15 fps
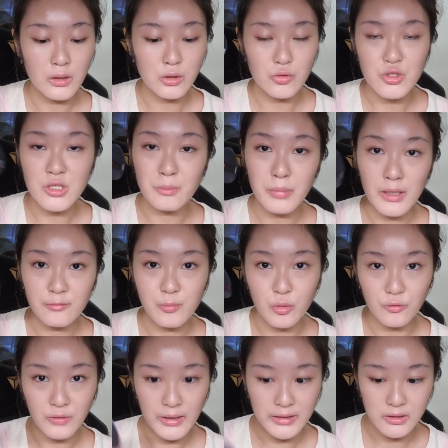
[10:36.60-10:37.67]
cushion puff
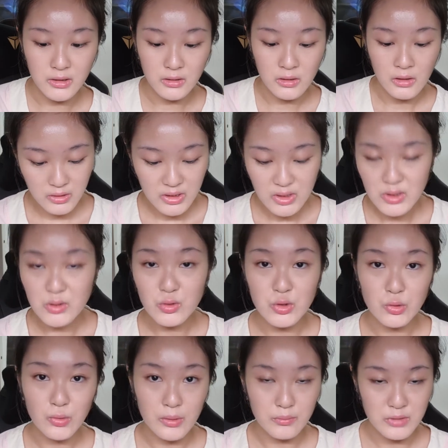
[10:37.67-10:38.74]
provided. This is
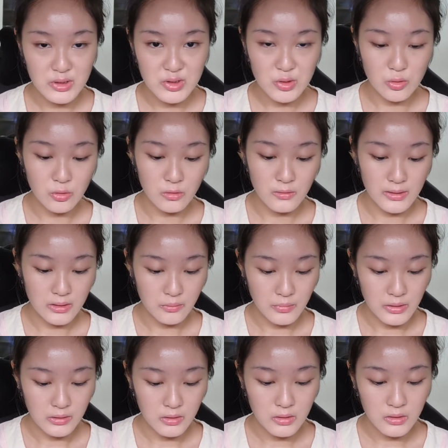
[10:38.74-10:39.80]
also what Minsko
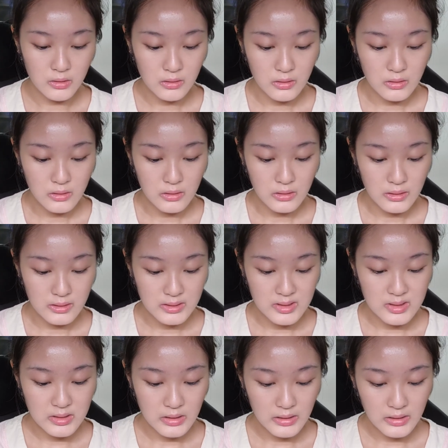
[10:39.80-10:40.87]
recommended.
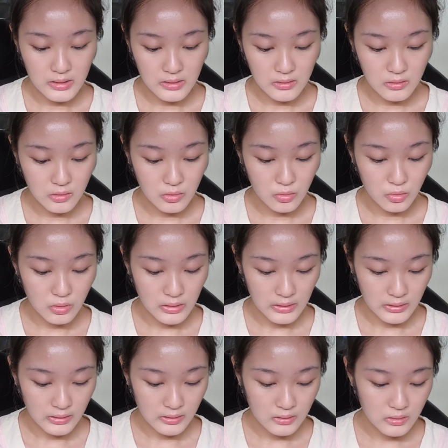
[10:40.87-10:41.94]
Instead, you
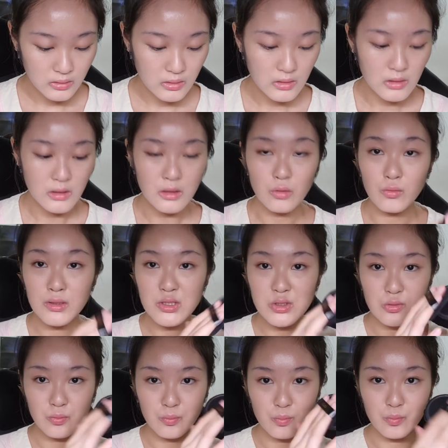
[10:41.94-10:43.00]
can, once
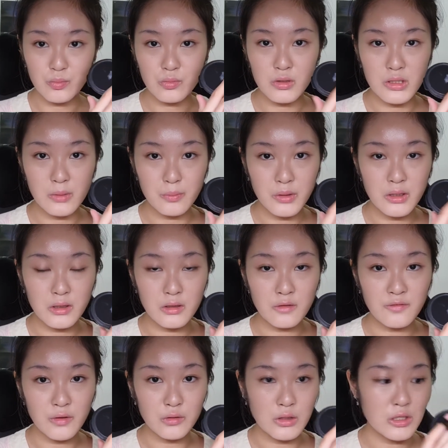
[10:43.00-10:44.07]
you dip it in the
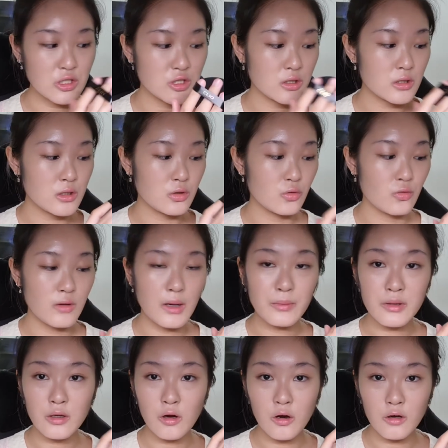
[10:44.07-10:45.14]
foundation, you
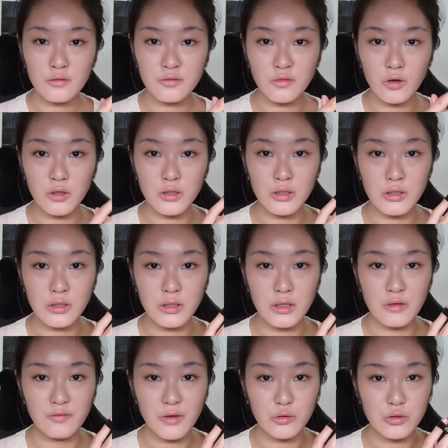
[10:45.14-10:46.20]
rub it off on
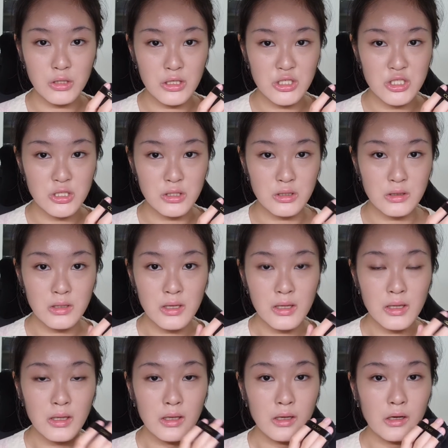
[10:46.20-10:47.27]
the foundation
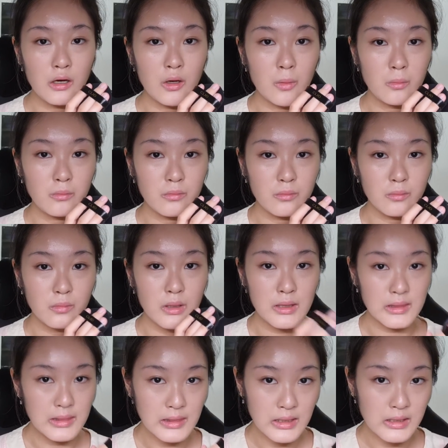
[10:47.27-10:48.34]

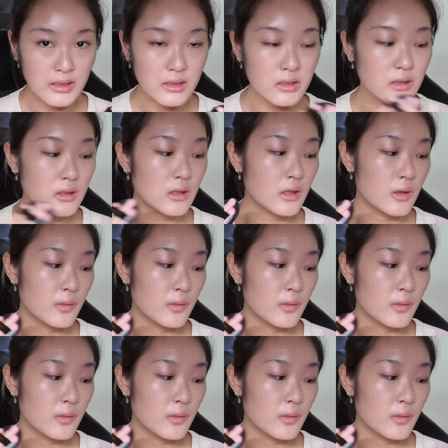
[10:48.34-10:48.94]
lid,